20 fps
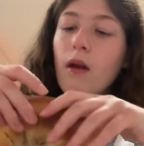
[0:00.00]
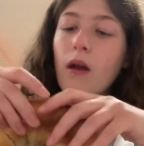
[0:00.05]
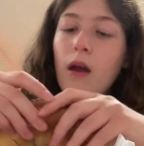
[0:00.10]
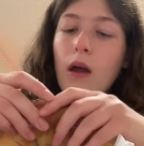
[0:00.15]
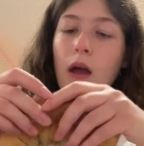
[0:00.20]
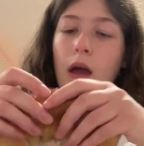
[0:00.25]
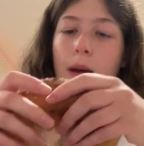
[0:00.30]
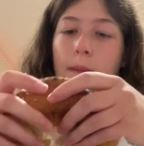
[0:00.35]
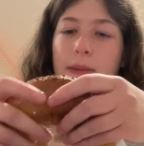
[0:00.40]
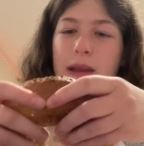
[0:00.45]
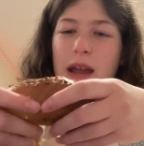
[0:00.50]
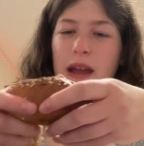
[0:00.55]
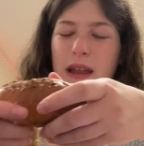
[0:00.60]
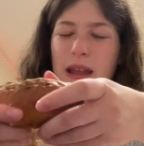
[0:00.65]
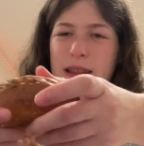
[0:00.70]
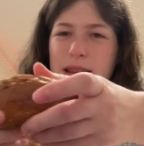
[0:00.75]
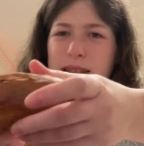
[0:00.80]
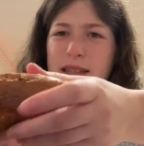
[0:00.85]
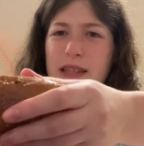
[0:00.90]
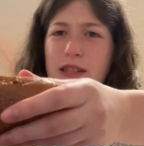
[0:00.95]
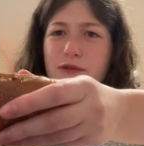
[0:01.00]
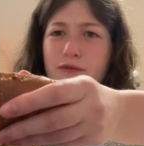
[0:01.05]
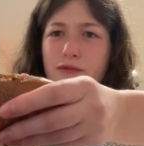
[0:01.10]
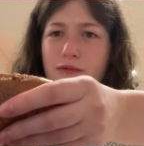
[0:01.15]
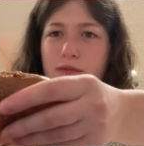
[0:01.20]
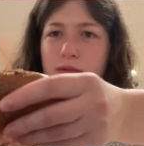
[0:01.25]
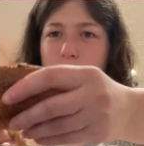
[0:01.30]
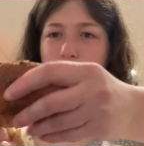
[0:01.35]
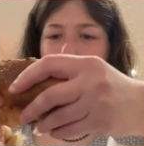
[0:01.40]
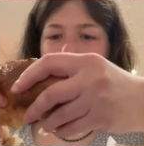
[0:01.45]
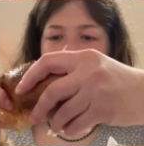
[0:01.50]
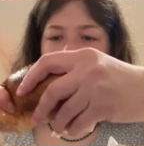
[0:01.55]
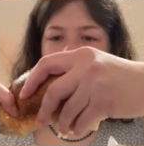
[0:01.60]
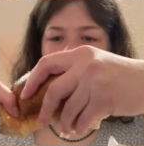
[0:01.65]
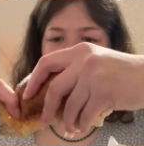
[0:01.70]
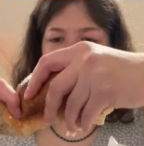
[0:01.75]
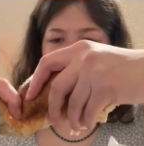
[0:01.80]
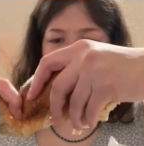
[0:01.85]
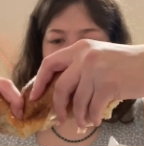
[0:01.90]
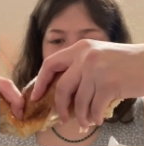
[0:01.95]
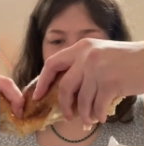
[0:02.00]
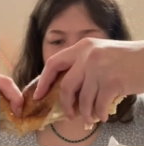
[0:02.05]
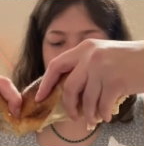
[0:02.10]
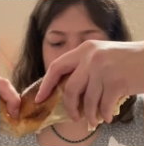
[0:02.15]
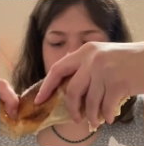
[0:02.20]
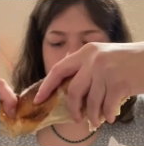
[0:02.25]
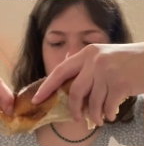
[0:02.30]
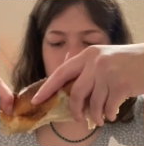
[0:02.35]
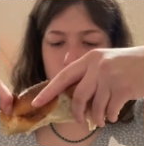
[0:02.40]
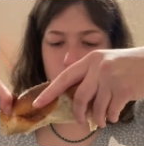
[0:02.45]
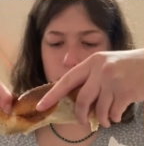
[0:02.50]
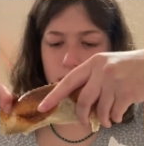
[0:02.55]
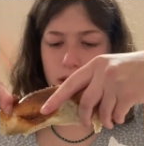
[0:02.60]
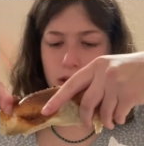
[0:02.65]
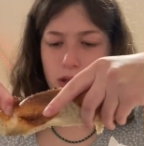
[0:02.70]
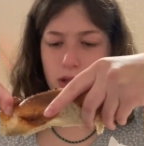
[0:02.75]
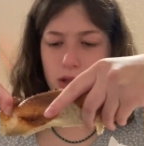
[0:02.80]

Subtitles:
But yeah, this is really, really, really burned.